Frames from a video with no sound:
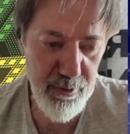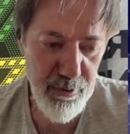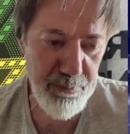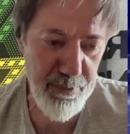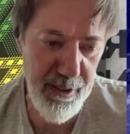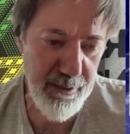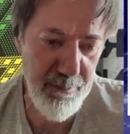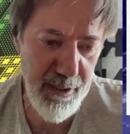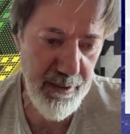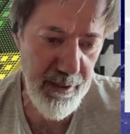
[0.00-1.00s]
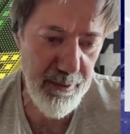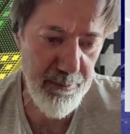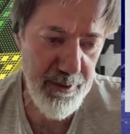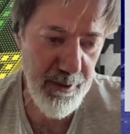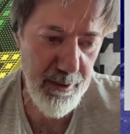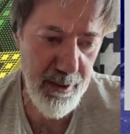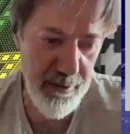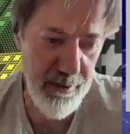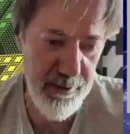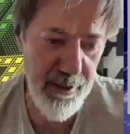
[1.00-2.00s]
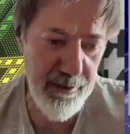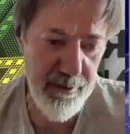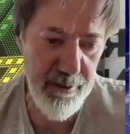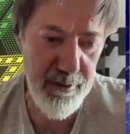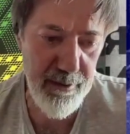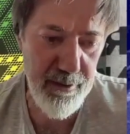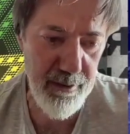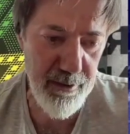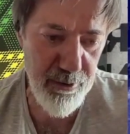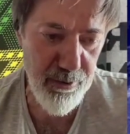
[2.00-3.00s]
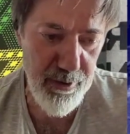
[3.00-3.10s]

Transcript: who played my games that I created in the